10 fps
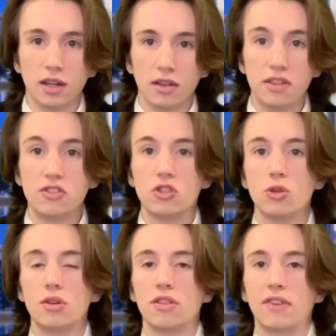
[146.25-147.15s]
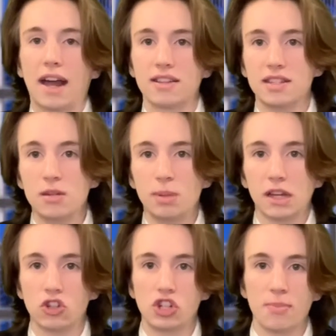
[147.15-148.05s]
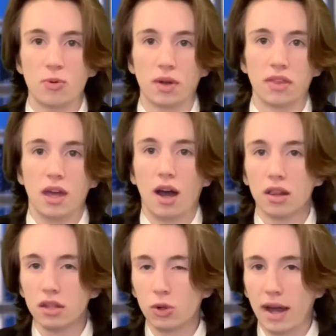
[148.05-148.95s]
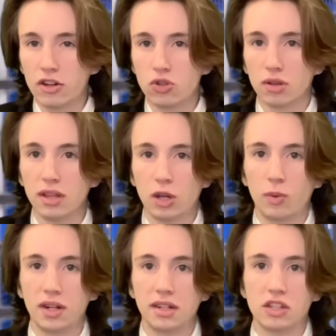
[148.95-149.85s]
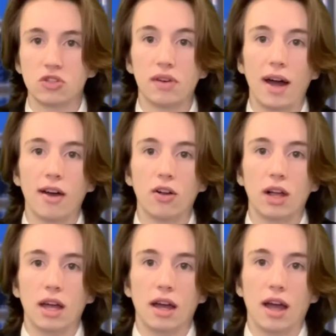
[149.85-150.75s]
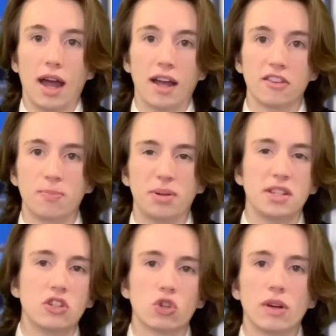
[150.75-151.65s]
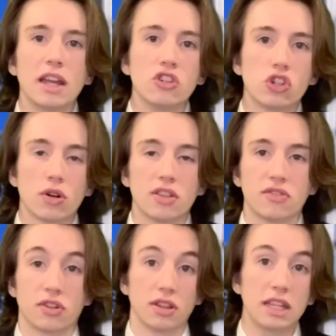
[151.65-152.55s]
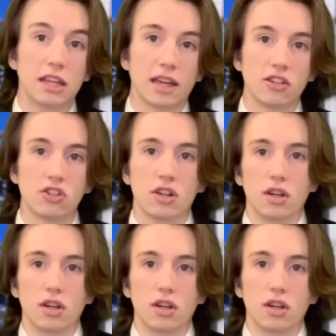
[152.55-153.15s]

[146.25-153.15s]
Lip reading: This is due to the vaccine being shipped with a little extra liquid in each vial as potential insurance for leakage.